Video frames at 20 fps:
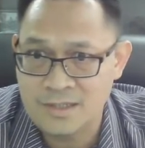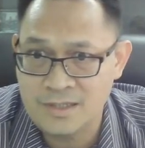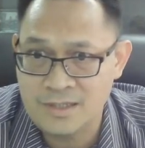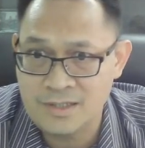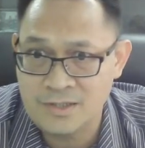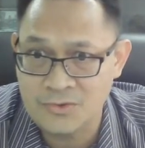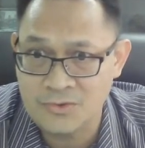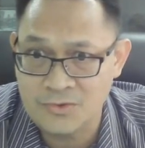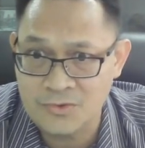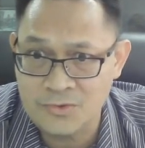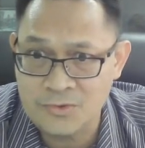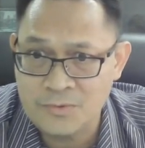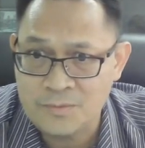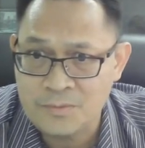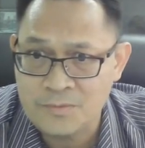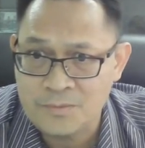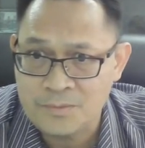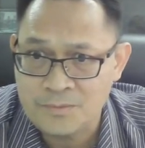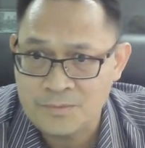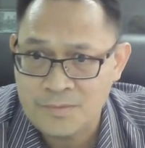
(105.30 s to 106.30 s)
do
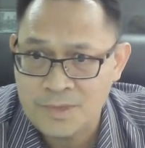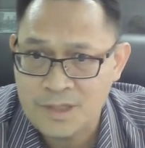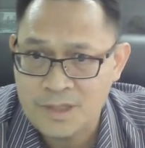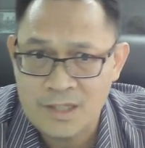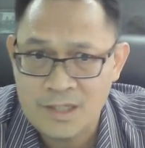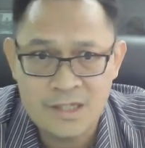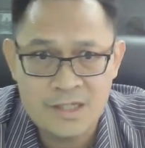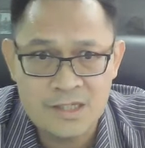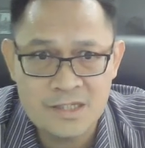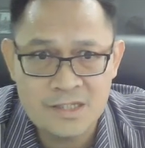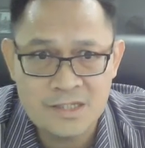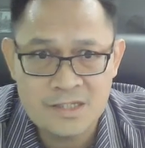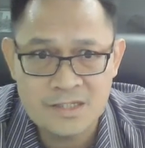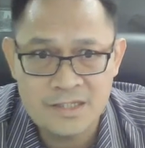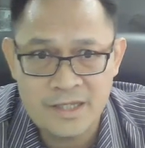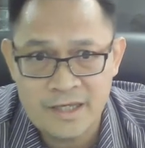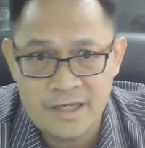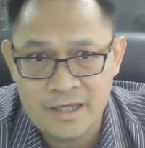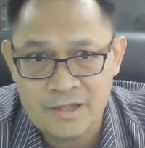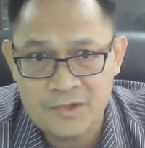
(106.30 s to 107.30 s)
is
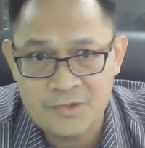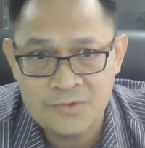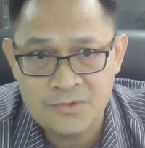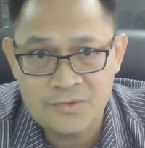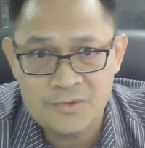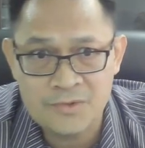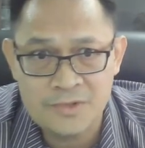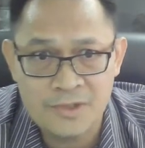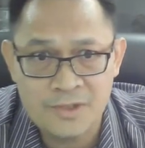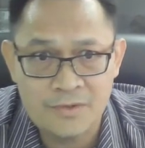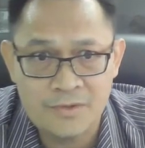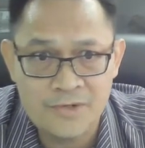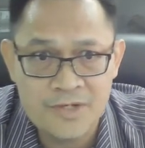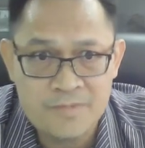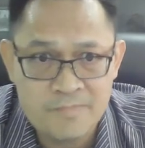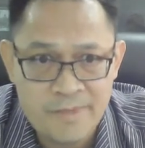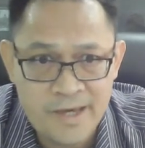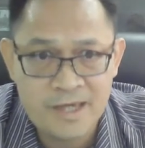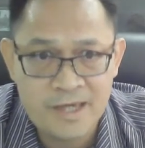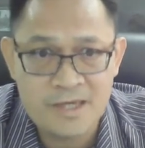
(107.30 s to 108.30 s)
they do the
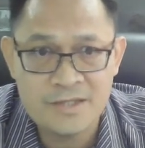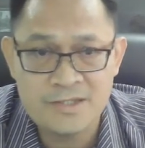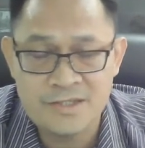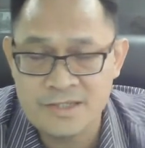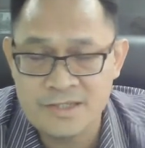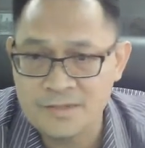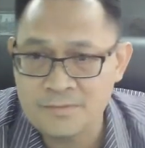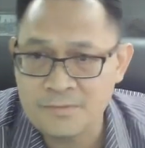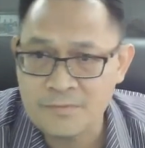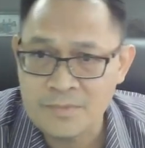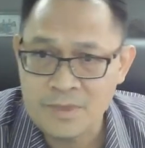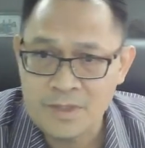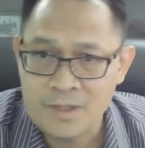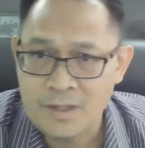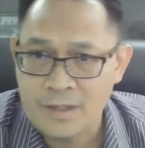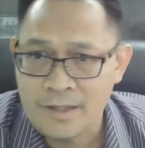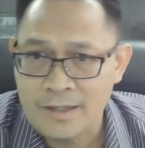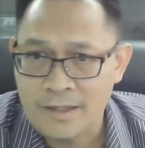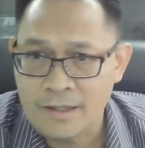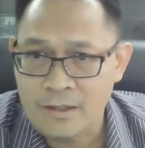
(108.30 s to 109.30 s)
repackaging,
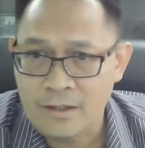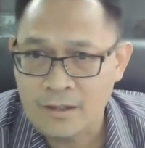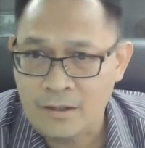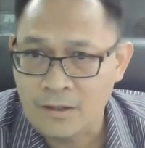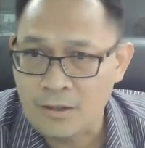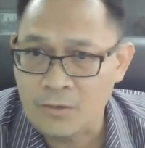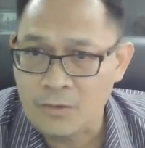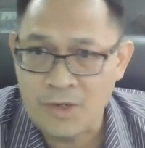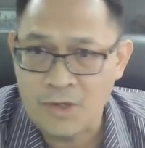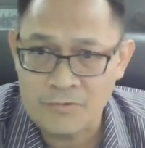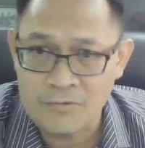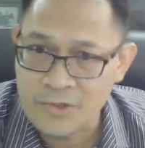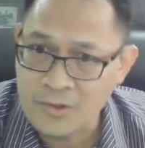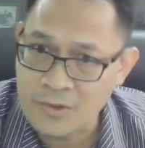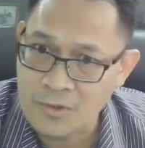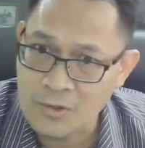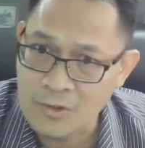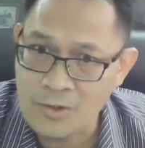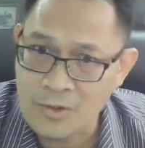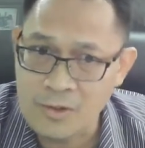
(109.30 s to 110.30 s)
or what we
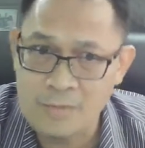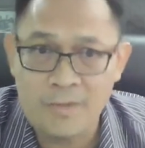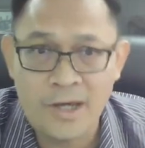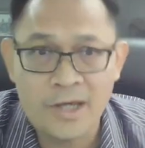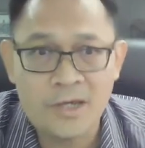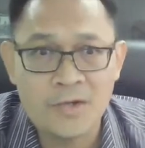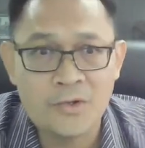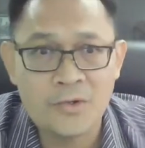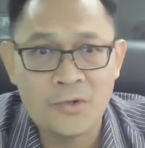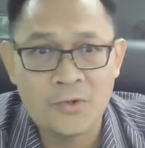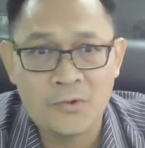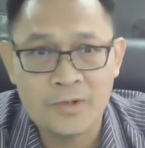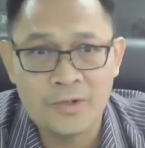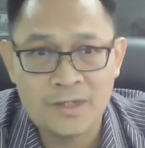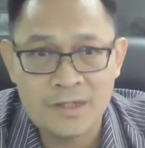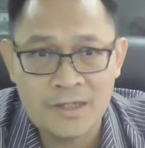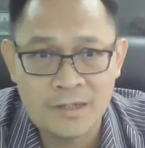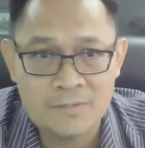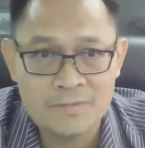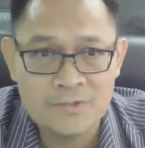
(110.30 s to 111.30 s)
call
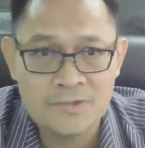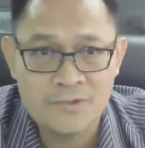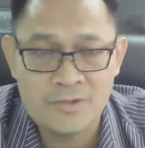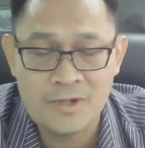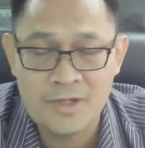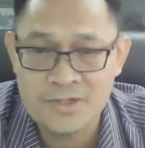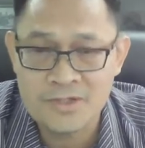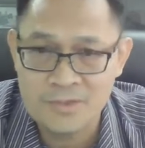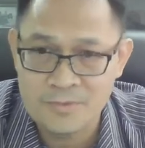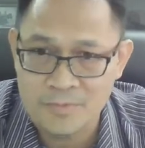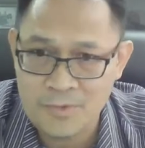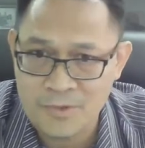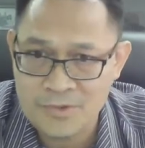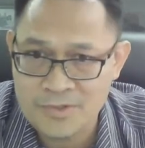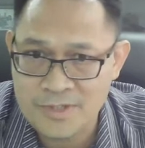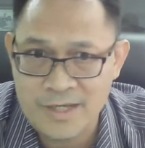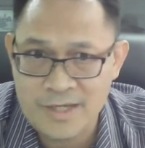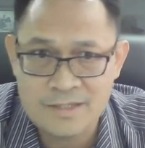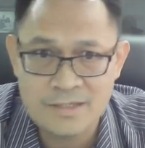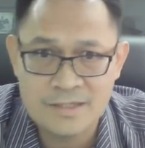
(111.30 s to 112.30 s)
microencapsulation
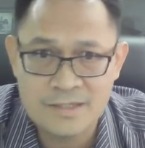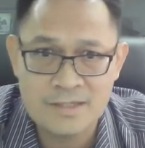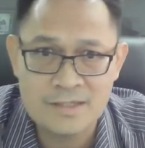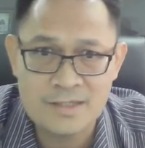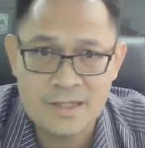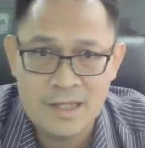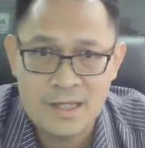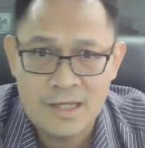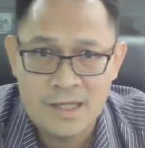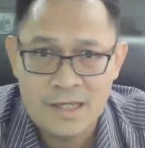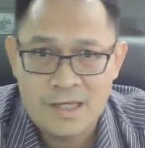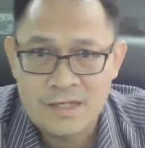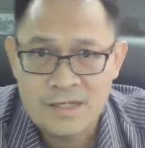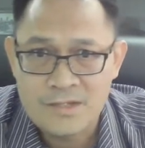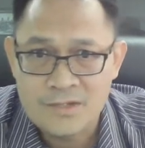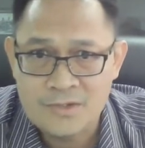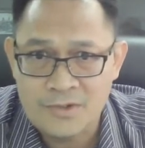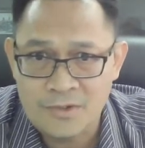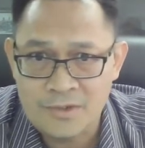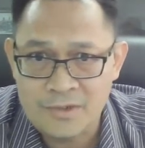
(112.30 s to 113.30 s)
process.
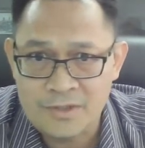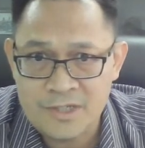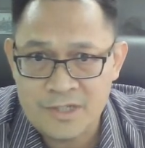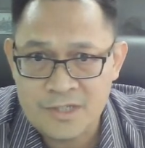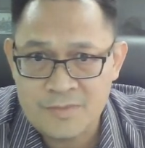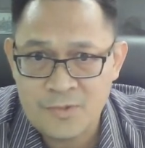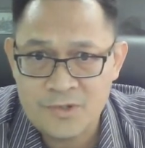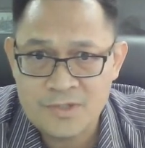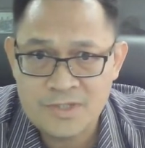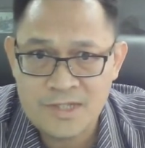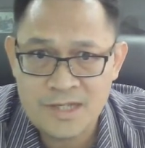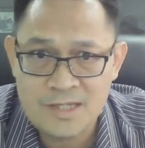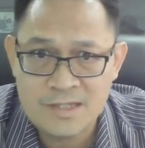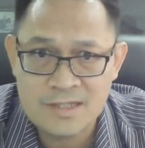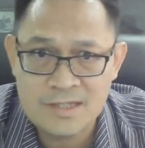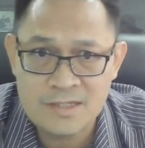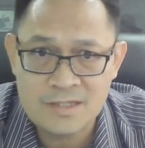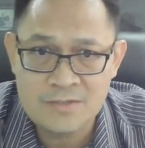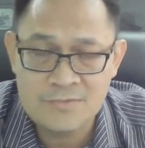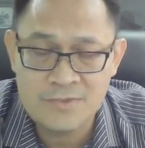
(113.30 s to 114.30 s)
So this process
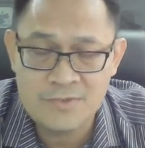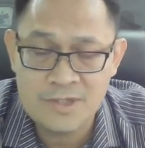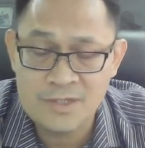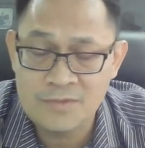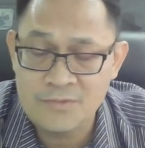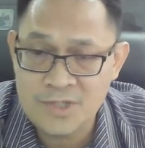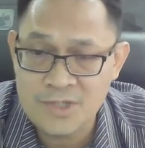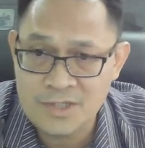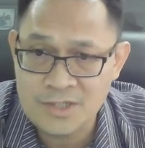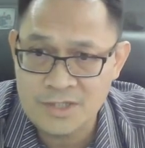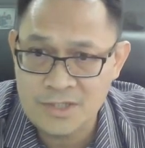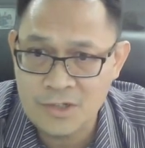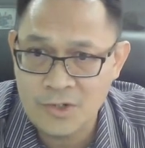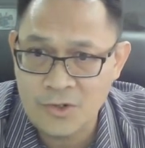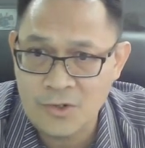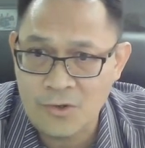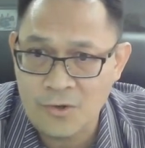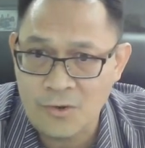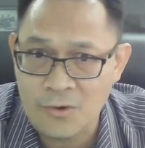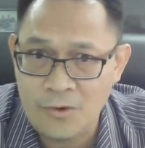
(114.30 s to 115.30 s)
is in which the
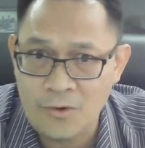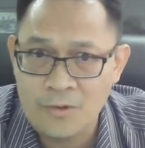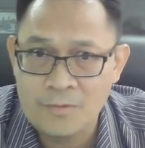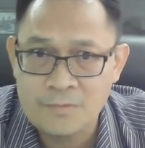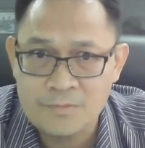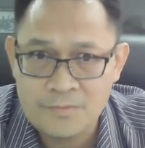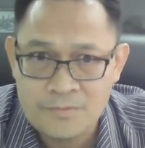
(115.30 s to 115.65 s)
core,